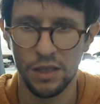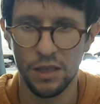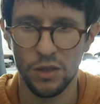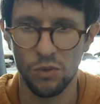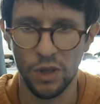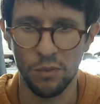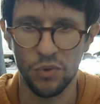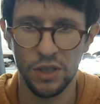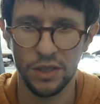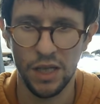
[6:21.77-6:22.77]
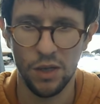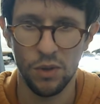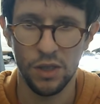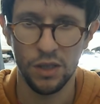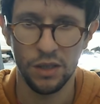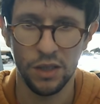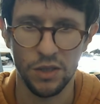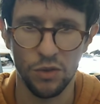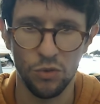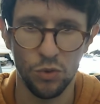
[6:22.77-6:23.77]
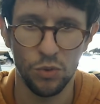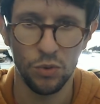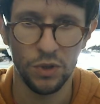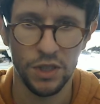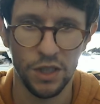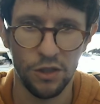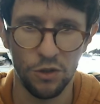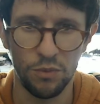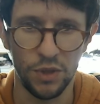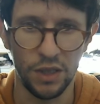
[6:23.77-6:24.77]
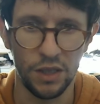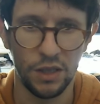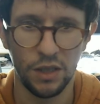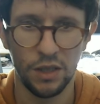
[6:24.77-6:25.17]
So we can print that one as a rune 0b.